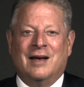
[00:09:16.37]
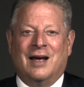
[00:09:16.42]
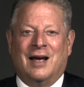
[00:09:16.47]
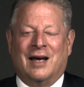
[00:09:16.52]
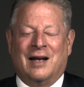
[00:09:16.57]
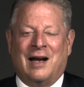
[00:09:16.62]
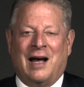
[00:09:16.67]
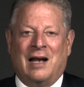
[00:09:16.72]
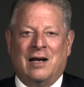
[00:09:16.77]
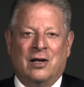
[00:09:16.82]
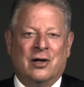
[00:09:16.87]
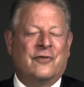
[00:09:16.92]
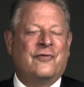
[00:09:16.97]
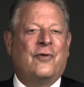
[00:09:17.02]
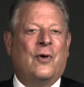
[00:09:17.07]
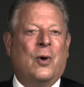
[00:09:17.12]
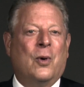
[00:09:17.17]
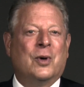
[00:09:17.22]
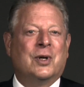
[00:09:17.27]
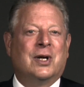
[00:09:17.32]
and I look
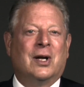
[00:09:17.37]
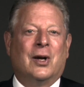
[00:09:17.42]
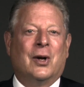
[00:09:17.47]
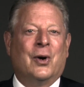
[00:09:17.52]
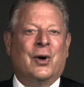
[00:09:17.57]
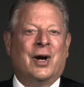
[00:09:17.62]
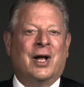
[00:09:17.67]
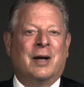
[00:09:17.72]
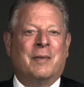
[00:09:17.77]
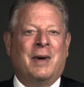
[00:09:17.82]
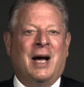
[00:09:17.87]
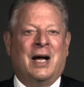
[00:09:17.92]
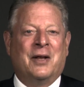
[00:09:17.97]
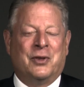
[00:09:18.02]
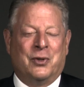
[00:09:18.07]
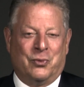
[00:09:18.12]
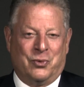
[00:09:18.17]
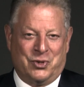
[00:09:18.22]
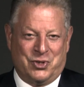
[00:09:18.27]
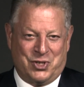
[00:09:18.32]
forward to learning about
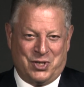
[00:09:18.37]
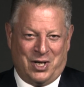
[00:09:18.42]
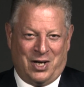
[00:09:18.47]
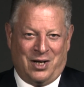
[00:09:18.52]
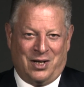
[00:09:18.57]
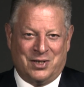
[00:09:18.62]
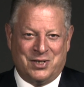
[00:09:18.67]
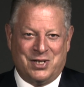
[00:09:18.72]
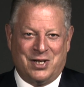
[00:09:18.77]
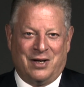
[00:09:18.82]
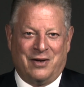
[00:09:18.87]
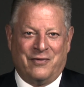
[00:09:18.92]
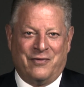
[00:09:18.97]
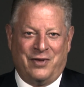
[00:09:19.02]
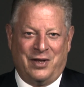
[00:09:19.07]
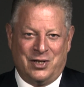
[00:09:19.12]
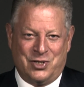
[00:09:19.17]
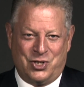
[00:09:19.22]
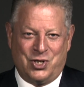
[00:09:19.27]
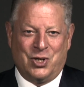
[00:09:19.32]
the results of
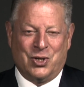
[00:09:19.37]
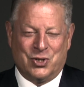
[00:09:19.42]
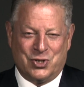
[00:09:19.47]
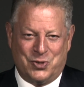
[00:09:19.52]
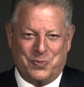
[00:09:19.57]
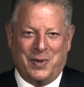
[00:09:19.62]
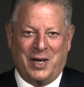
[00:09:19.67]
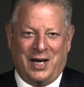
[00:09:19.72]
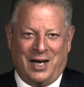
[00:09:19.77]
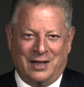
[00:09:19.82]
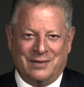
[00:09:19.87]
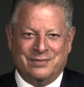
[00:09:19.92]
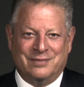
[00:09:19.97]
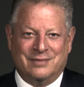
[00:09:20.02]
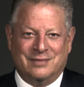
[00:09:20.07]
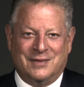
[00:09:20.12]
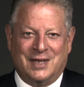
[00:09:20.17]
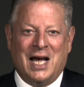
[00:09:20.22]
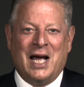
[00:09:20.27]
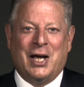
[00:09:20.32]
this year's meeting.
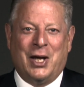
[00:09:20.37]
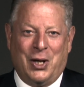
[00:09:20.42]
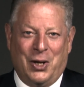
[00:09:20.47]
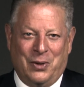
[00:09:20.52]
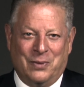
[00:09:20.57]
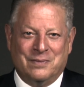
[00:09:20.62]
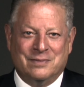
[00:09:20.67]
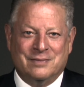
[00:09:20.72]
Thank you.